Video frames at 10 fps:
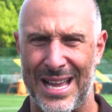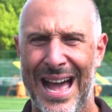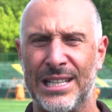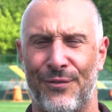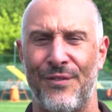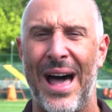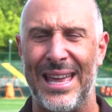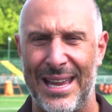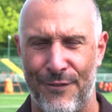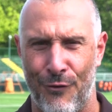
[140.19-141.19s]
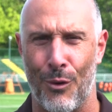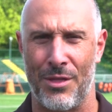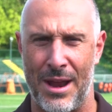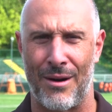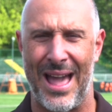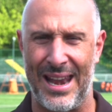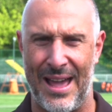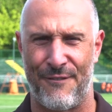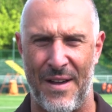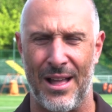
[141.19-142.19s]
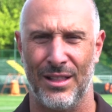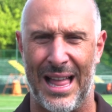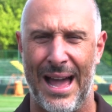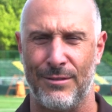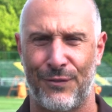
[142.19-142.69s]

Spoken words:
guys fighting for their NFL lives,